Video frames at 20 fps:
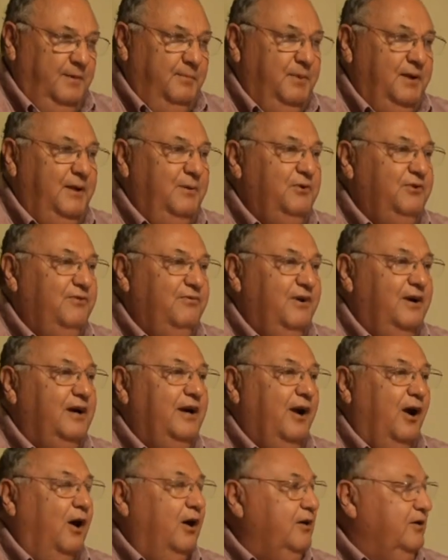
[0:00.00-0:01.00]
but he was a
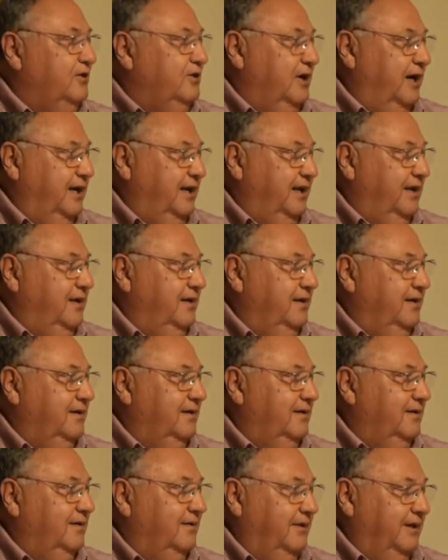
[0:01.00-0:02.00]
very autocratic
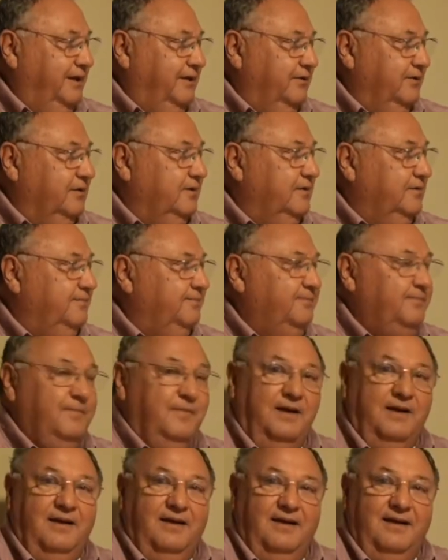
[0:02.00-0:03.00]
leader.
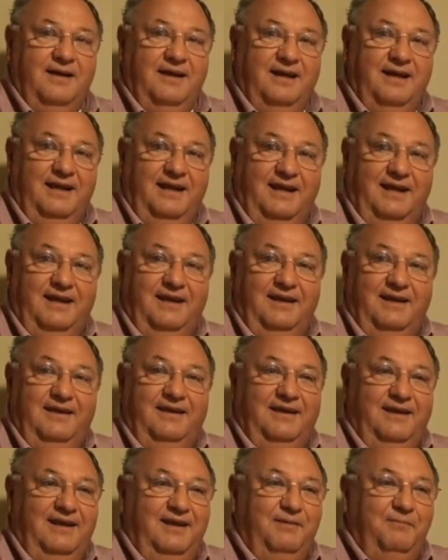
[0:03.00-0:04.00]

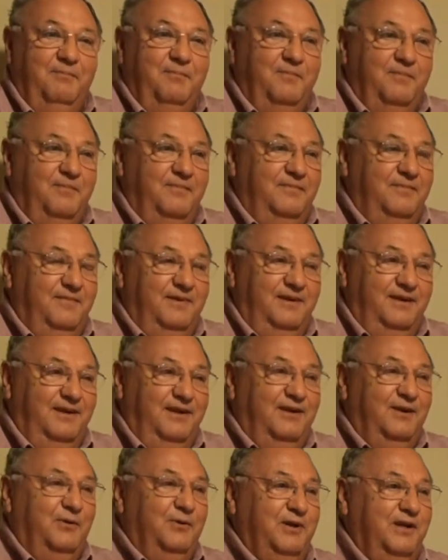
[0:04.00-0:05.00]
He he,
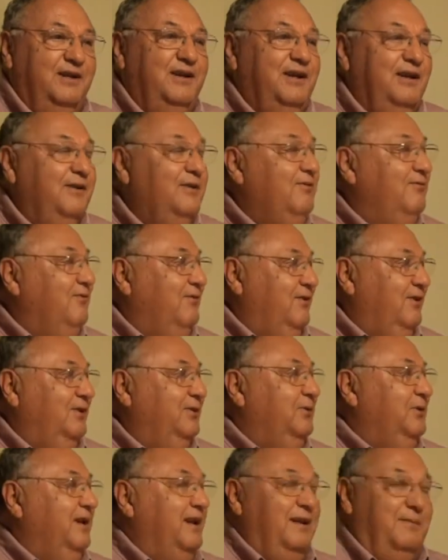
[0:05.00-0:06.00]
you know, didn't
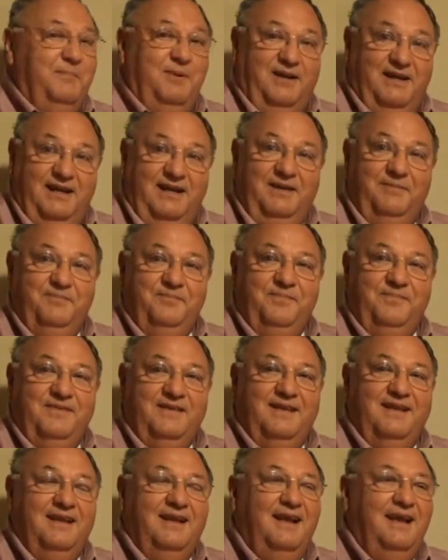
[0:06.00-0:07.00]
include anybody,
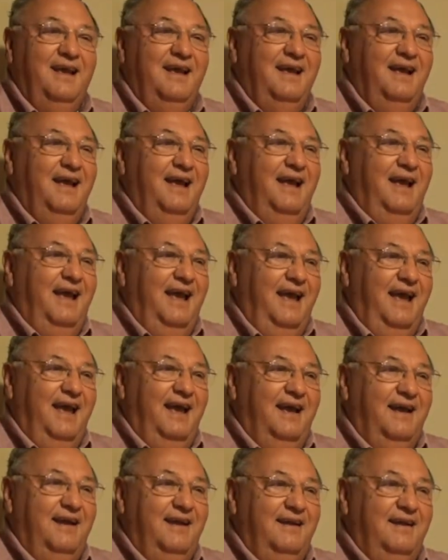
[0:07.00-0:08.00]

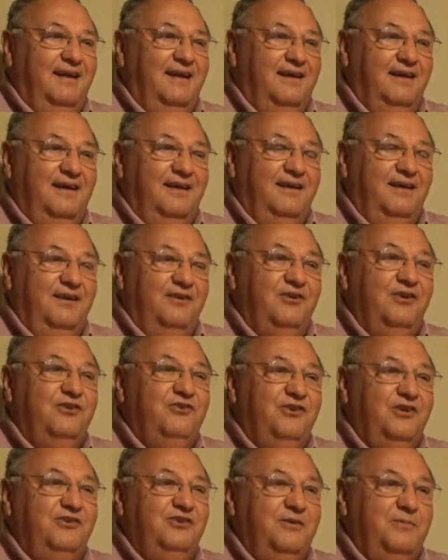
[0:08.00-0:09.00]
and in the
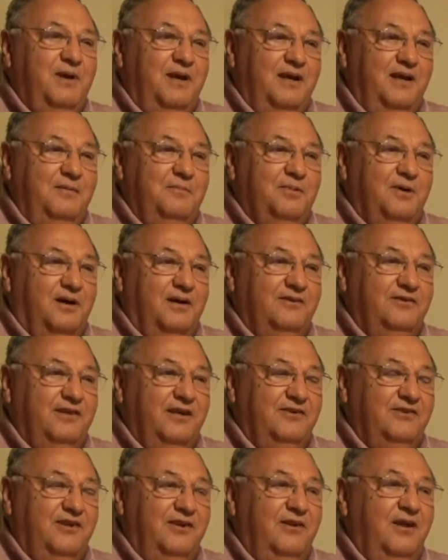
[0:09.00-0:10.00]
decision making
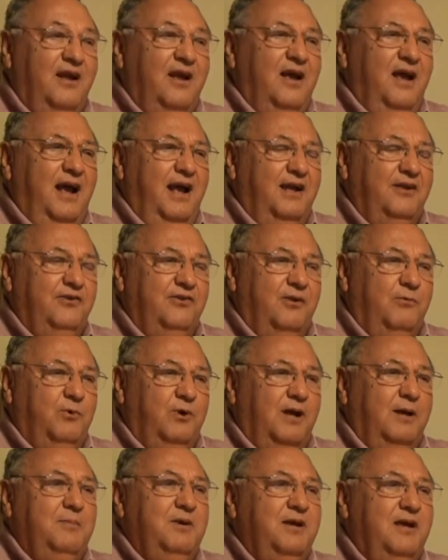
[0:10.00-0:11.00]
process. And as
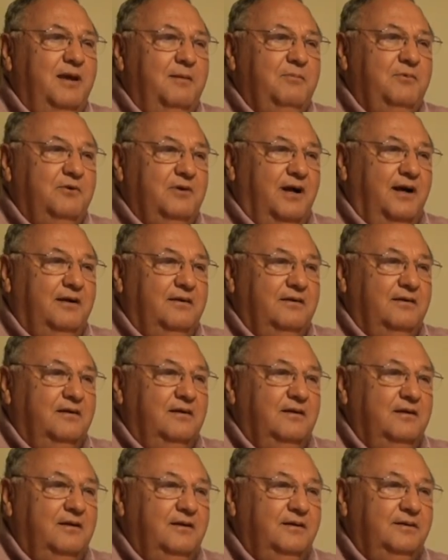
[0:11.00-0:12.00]
when I became
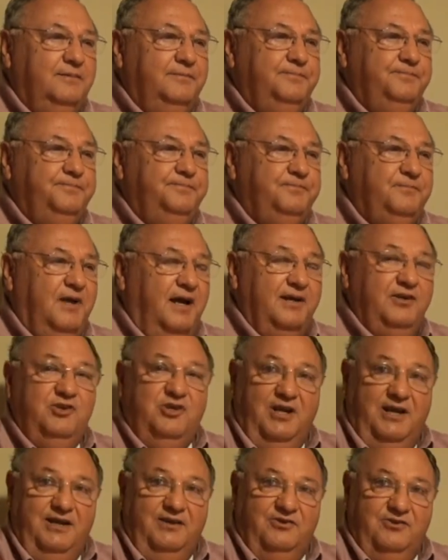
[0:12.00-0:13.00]
director, I
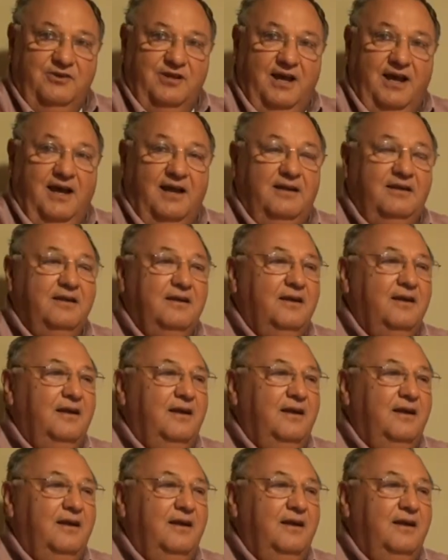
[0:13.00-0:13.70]
changed that,